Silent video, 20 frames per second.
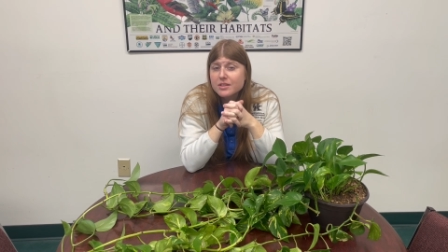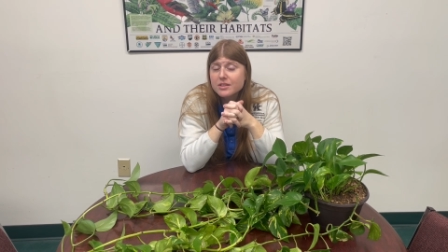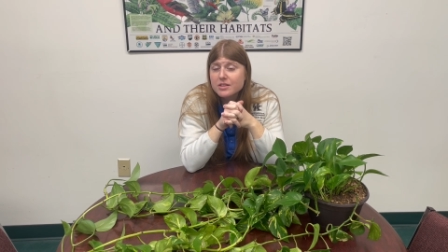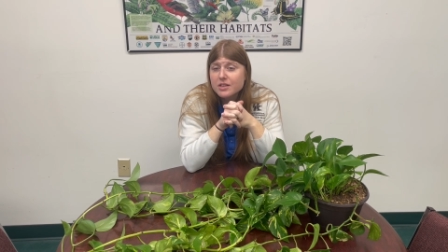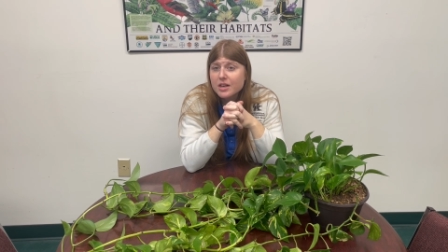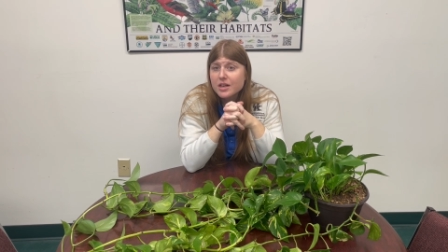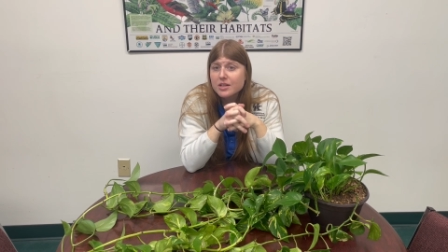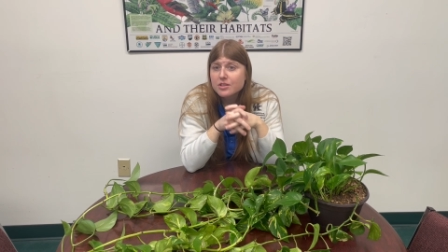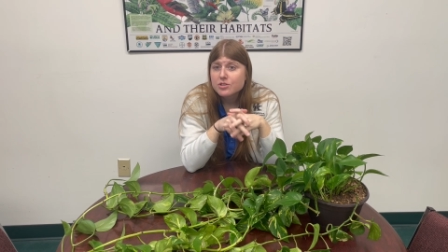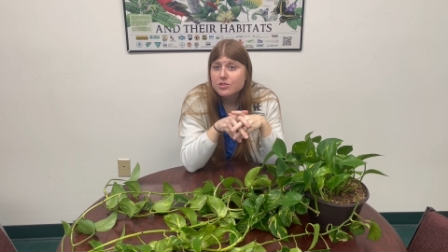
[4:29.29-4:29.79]

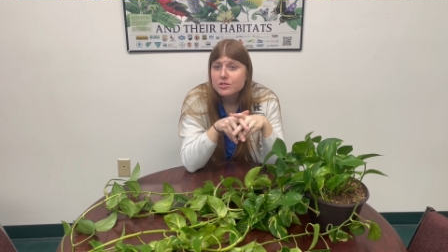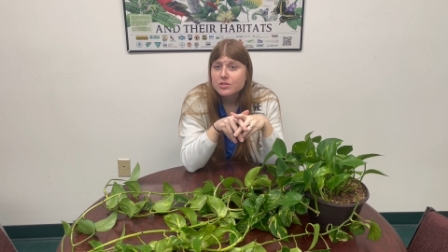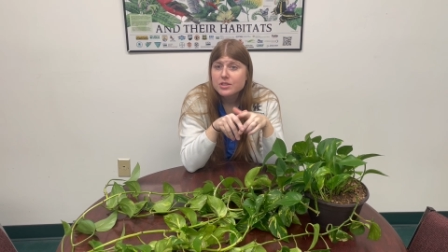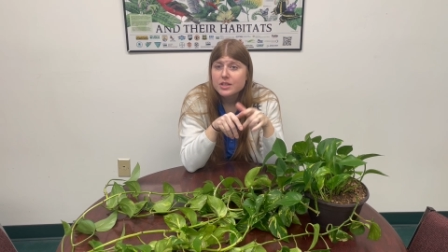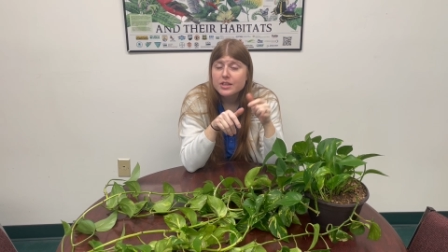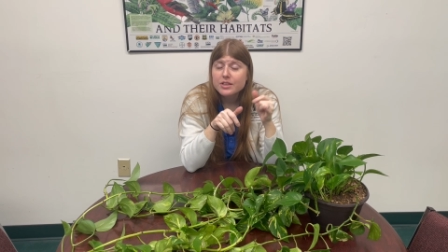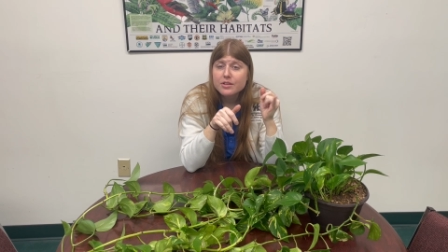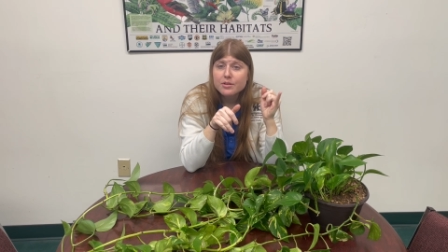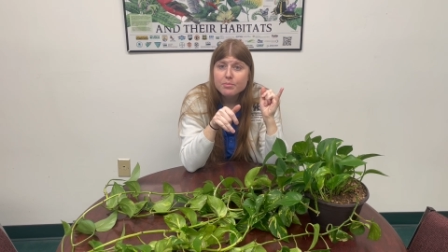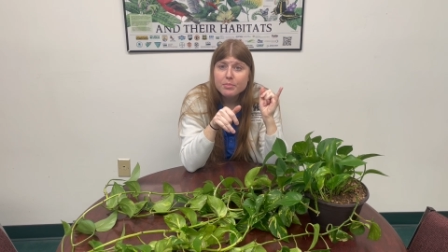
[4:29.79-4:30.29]
touch.
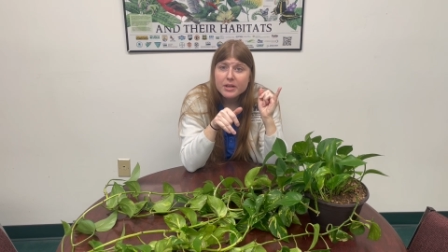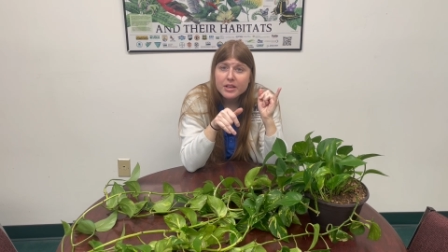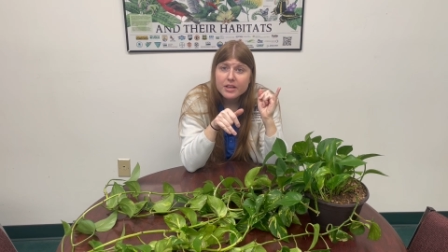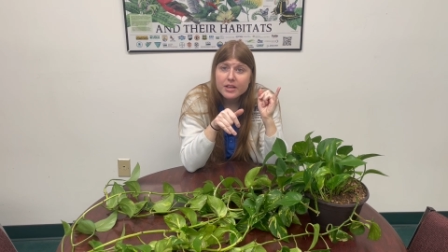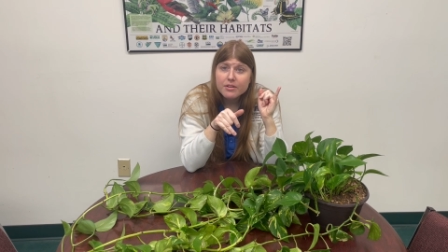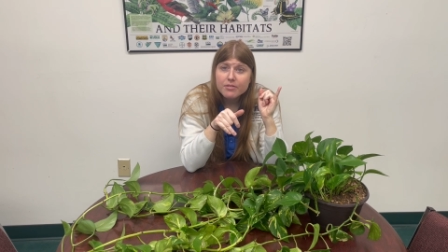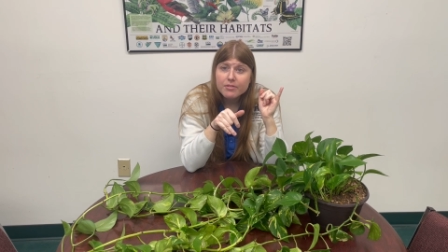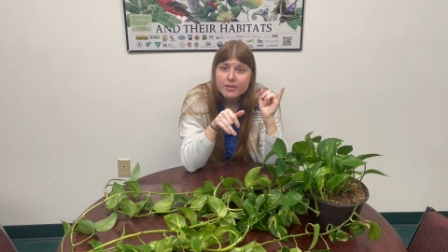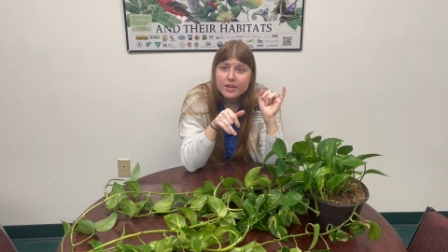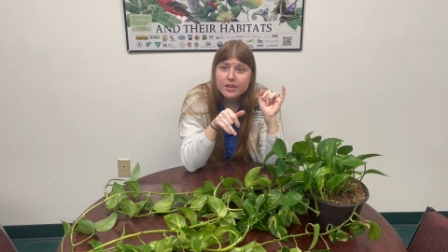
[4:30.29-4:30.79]
Take your pinky
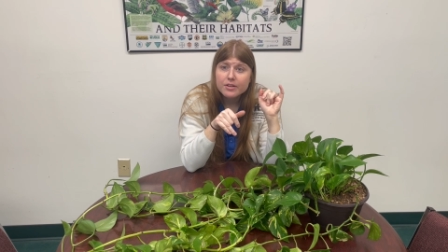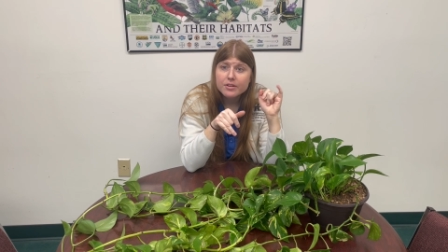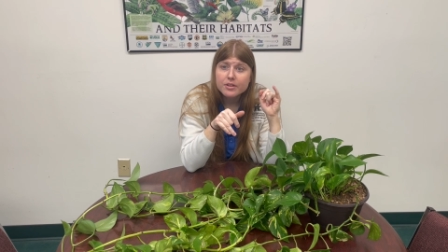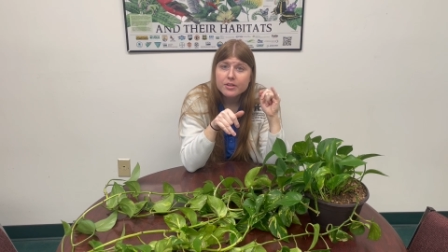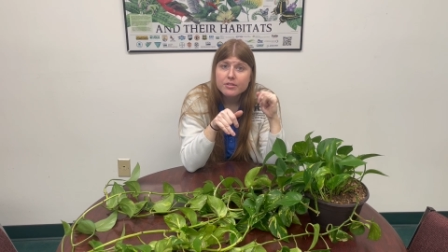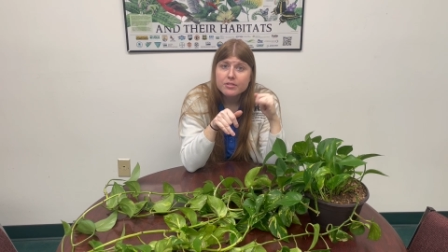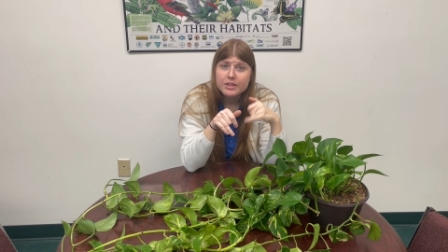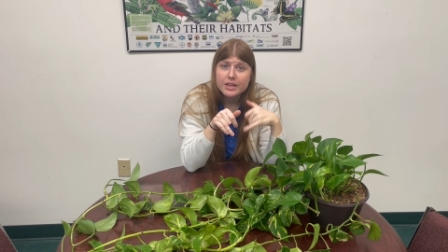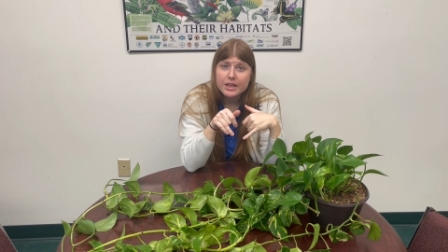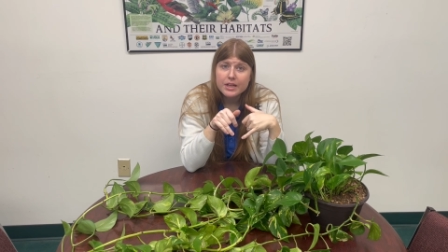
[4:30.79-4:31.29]
finger,
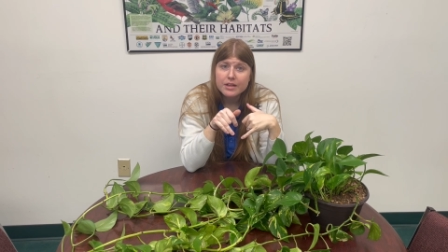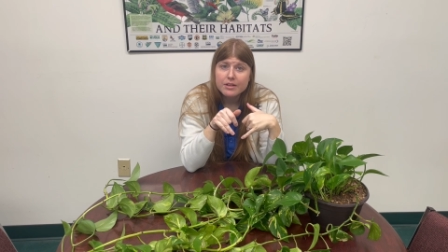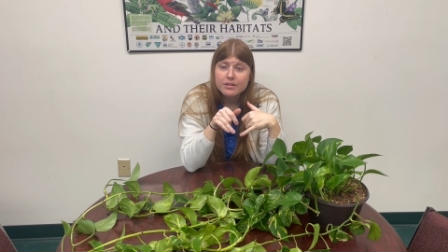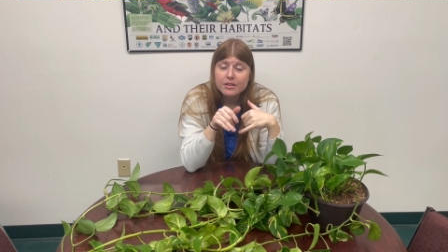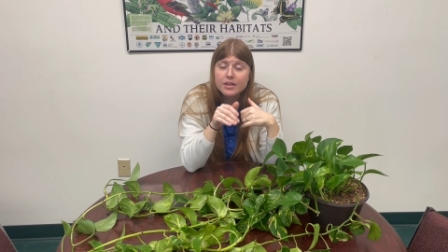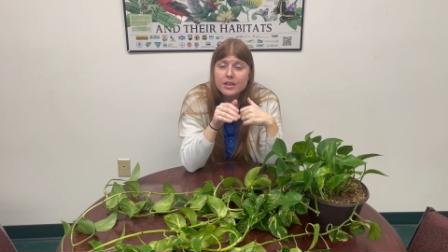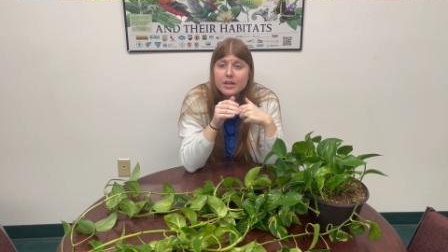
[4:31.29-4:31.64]
go down